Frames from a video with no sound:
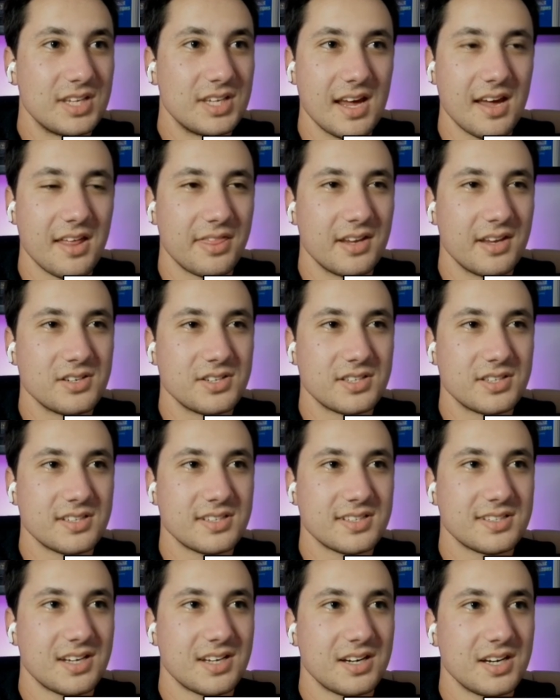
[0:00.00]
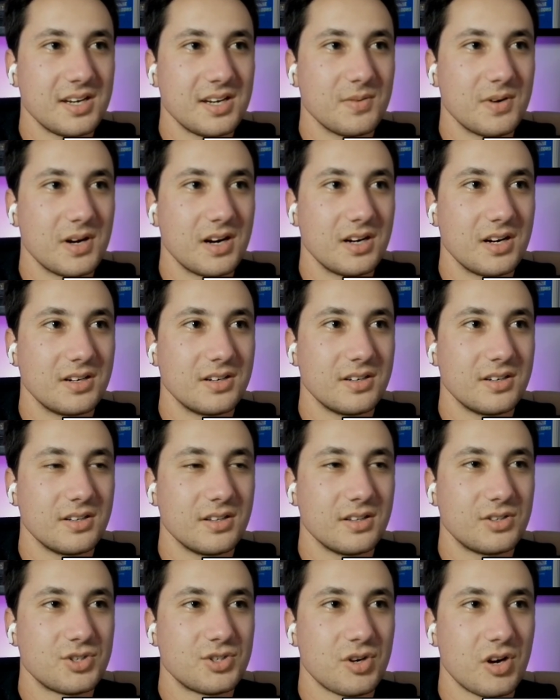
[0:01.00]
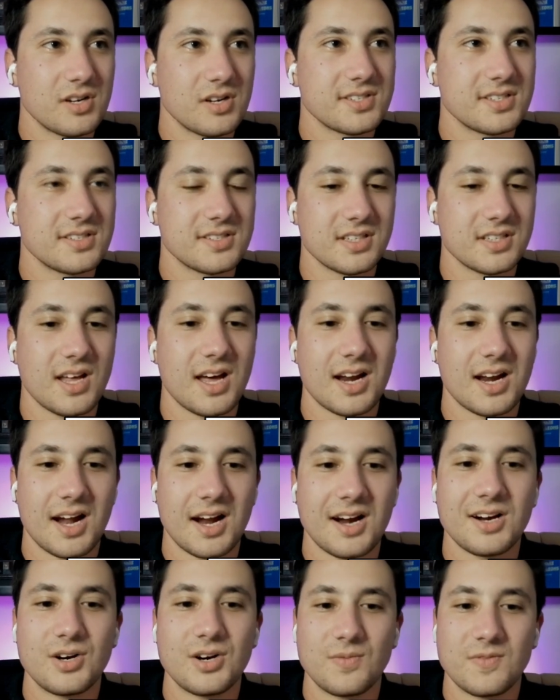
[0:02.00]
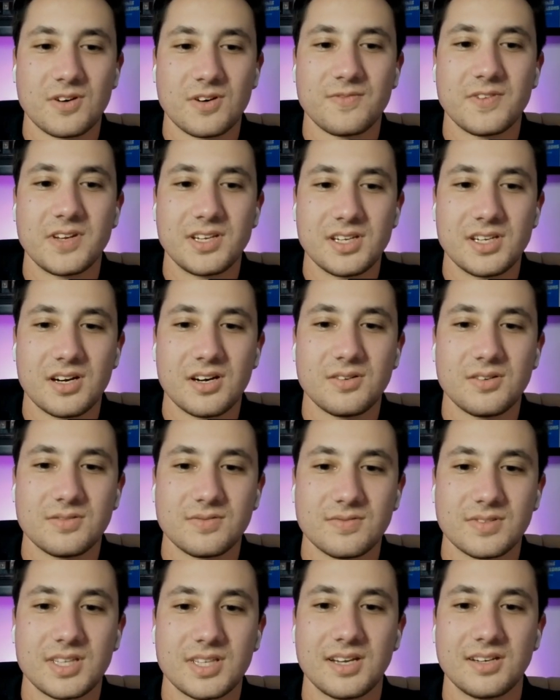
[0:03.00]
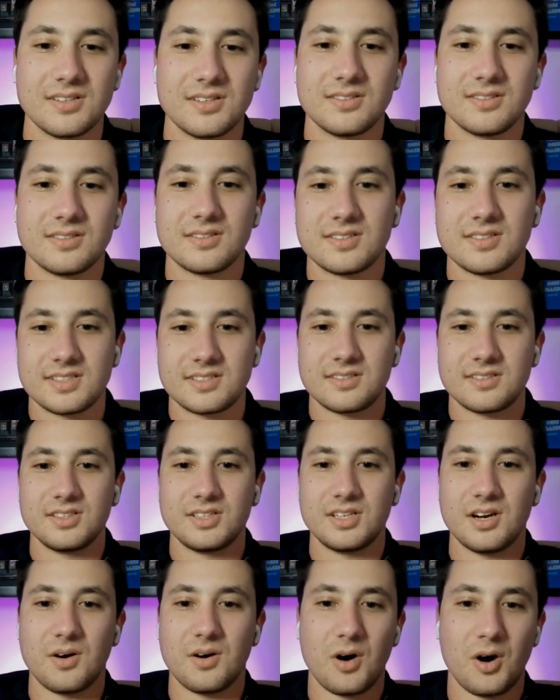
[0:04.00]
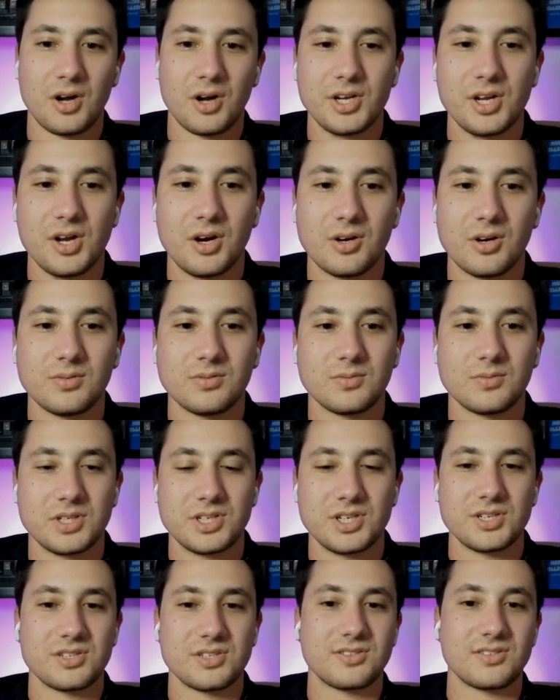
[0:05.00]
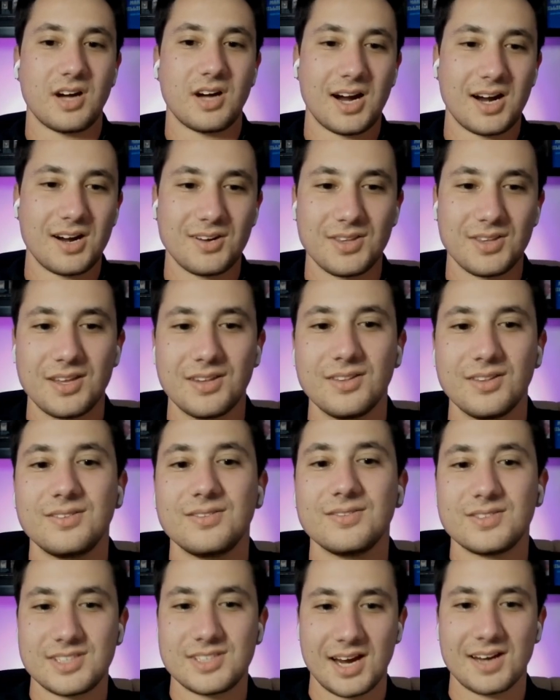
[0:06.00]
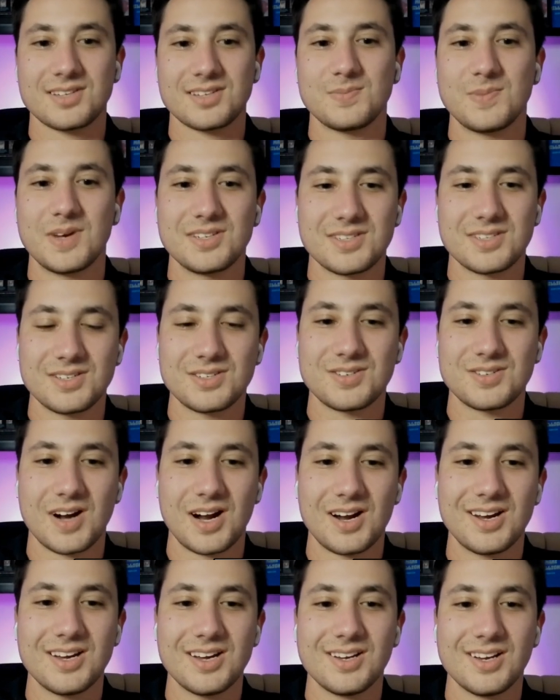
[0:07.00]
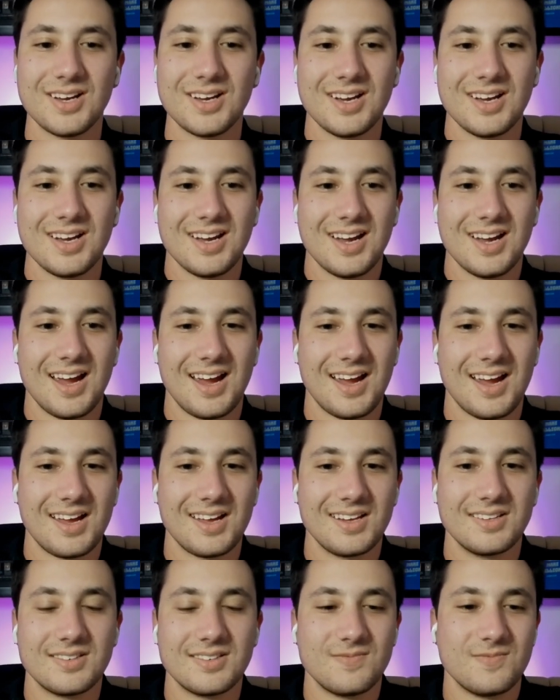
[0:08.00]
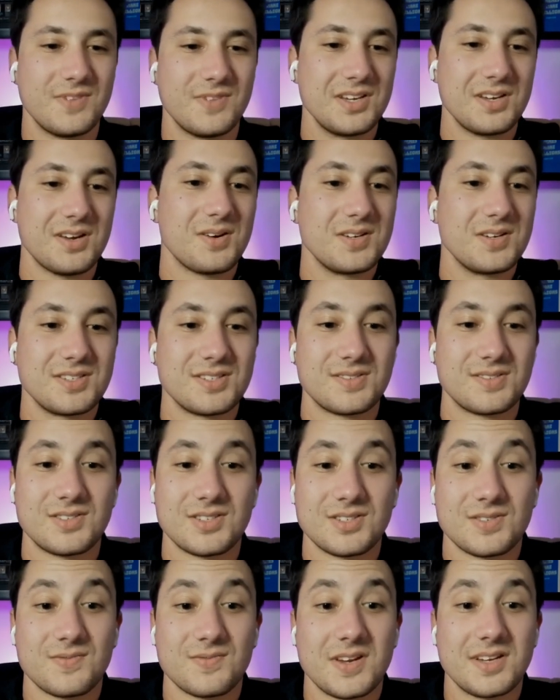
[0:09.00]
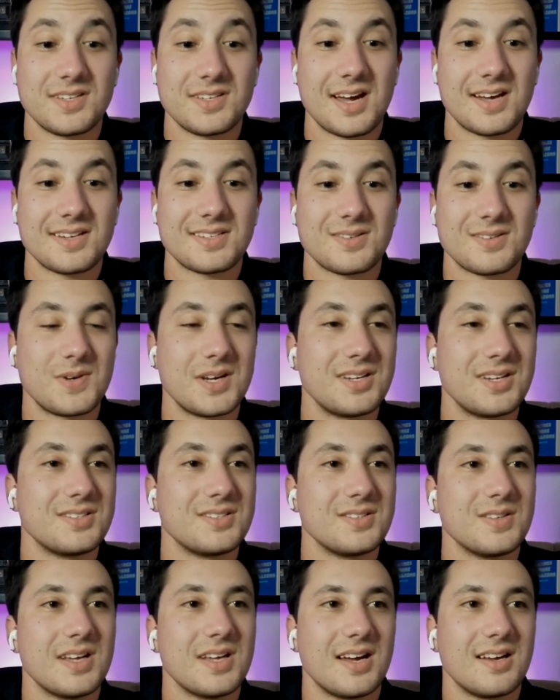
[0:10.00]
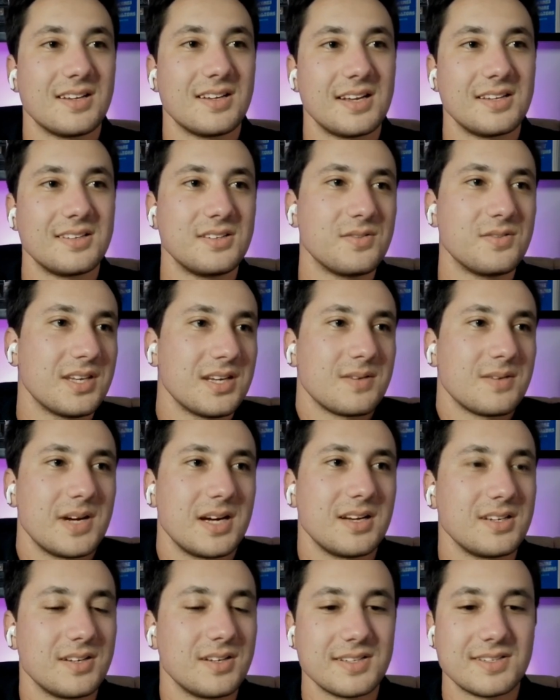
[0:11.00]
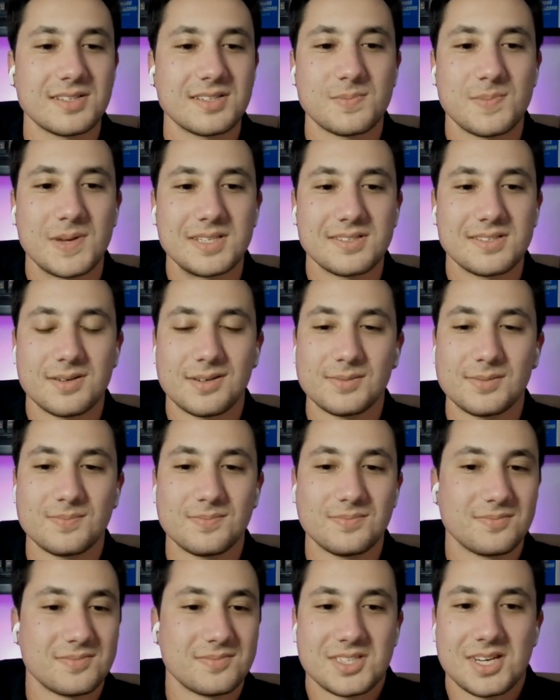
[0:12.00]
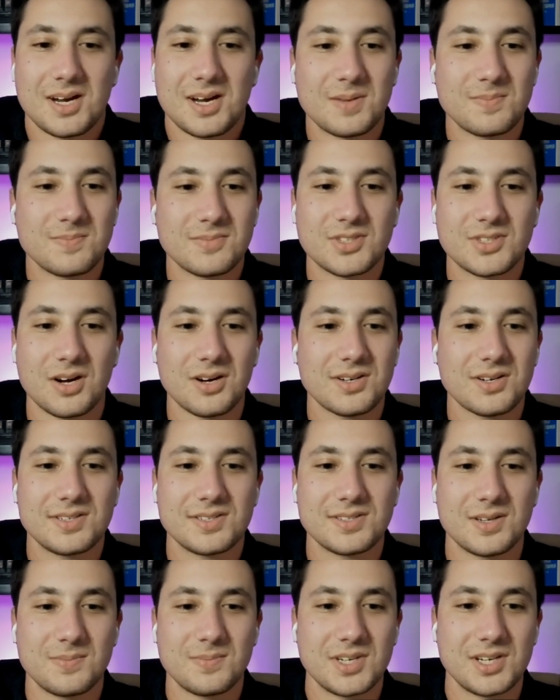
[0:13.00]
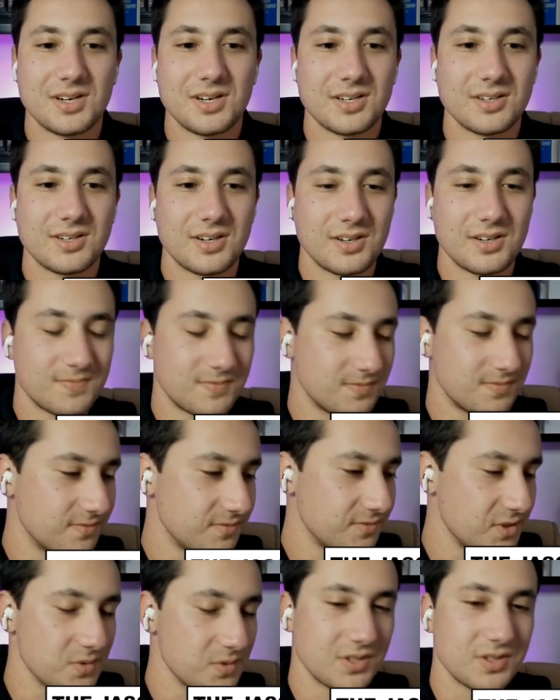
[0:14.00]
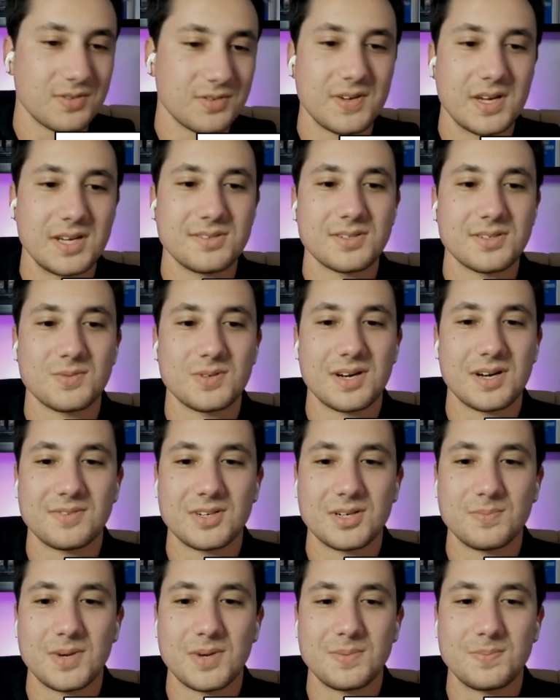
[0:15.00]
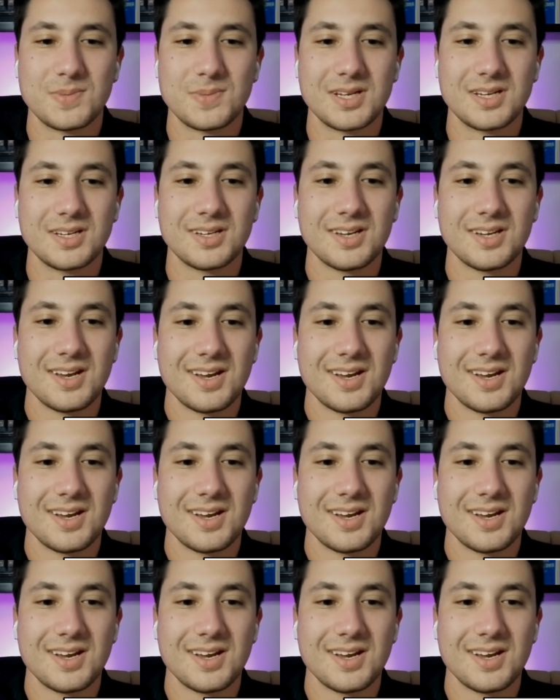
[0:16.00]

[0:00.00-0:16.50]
There's this study where trust is a lot higher over video than, audio, which is higher than text message, right? And video is just a fantastic way to do that. And you think about it, you get to spend some time talking to somebody or viewing their face or whatever it might be.